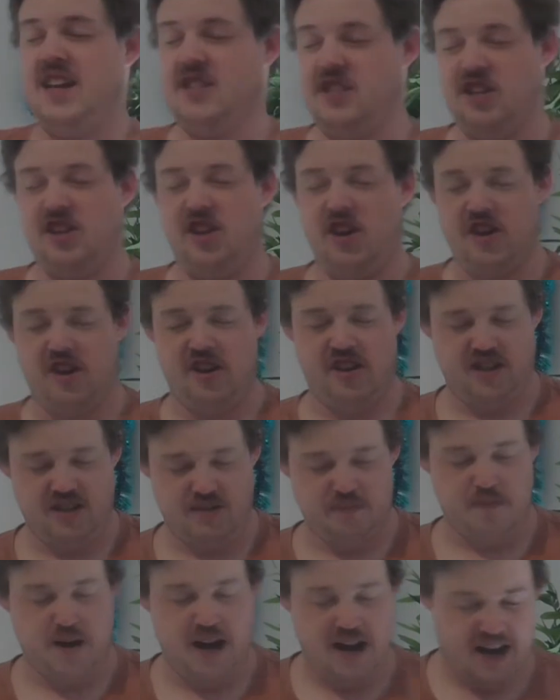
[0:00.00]
has a logo.
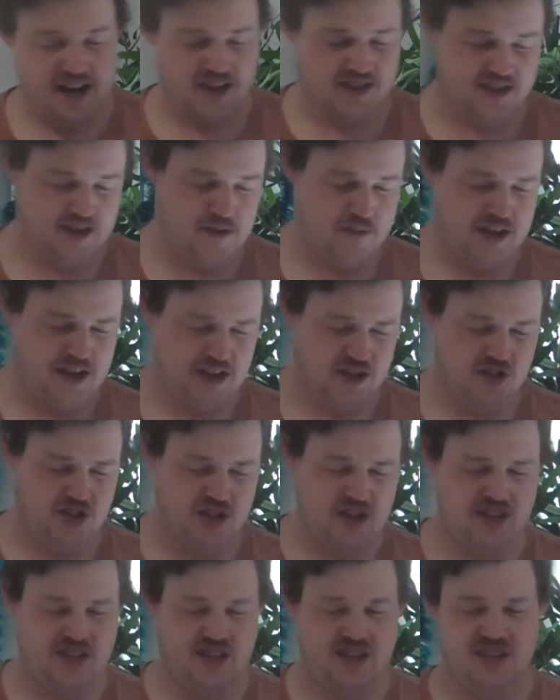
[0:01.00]
This might actually be a
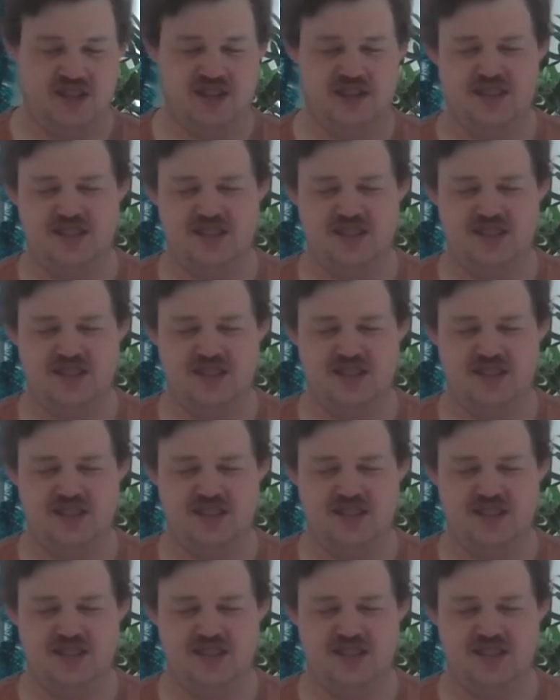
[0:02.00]
jersey.